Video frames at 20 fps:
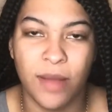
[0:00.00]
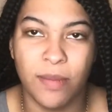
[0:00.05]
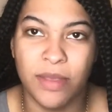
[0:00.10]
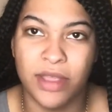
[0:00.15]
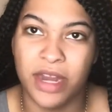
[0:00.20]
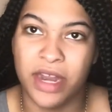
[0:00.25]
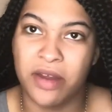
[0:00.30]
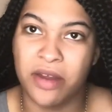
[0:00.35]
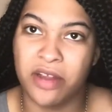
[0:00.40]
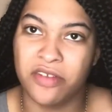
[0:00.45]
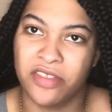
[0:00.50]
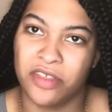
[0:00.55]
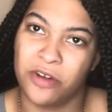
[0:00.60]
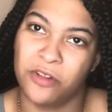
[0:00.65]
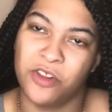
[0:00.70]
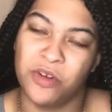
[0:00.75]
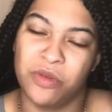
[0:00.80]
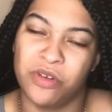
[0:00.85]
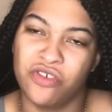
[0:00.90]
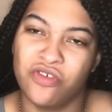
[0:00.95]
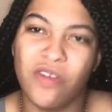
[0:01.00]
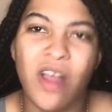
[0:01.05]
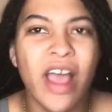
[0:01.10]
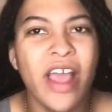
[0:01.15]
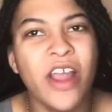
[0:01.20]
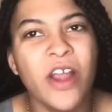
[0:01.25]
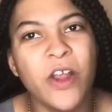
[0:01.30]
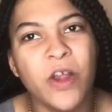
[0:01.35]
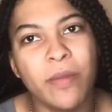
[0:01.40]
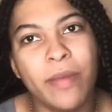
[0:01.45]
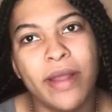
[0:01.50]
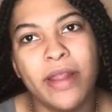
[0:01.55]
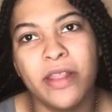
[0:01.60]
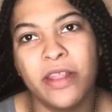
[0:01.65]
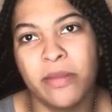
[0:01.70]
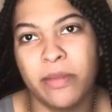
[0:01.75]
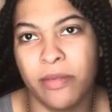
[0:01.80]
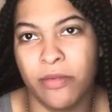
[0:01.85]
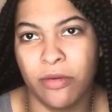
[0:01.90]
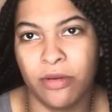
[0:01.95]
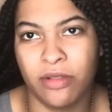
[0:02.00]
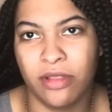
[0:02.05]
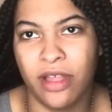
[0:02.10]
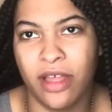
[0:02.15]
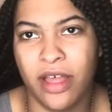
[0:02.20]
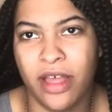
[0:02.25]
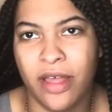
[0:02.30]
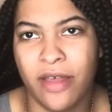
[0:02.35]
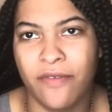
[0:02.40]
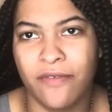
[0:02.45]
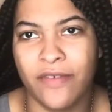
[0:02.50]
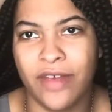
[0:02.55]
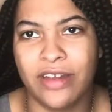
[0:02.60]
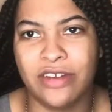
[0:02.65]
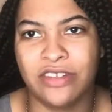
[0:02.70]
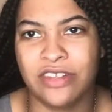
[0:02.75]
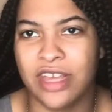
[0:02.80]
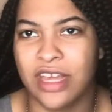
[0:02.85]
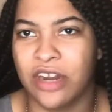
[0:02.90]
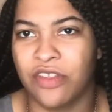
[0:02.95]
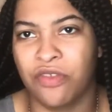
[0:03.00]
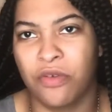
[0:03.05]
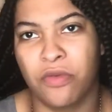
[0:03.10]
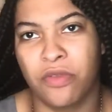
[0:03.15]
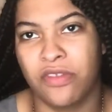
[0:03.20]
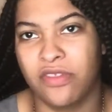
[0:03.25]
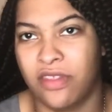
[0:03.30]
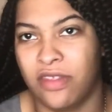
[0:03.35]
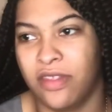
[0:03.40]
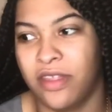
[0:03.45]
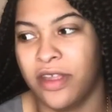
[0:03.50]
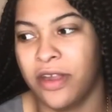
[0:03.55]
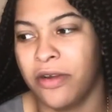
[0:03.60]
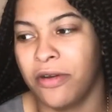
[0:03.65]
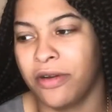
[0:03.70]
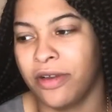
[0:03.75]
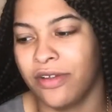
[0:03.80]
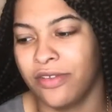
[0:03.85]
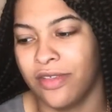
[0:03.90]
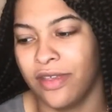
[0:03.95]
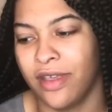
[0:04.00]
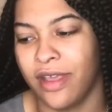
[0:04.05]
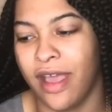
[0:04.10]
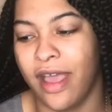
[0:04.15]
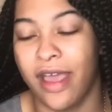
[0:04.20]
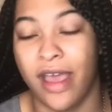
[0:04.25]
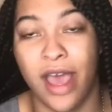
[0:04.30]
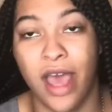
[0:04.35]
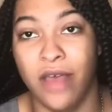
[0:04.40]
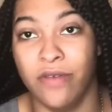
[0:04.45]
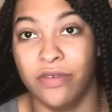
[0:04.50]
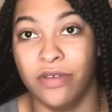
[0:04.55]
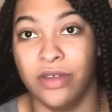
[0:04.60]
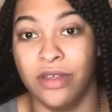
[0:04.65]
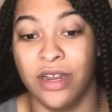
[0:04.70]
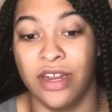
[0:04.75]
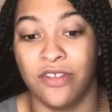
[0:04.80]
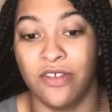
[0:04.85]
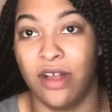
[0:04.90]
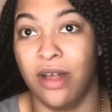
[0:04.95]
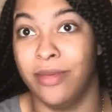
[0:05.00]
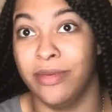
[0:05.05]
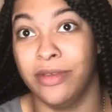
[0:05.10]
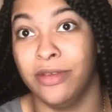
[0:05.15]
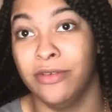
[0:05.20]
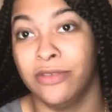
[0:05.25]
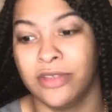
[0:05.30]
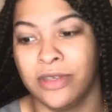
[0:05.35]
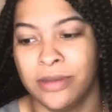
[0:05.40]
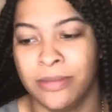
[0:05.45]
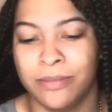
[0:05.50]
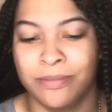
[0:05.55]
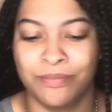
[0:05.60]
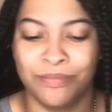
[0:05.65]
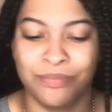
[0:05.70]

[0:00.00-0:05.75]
In areas that are a little bit drier, might need a little bit more love, I just kind of throw this in there because like I have it and so I'm gonna use it.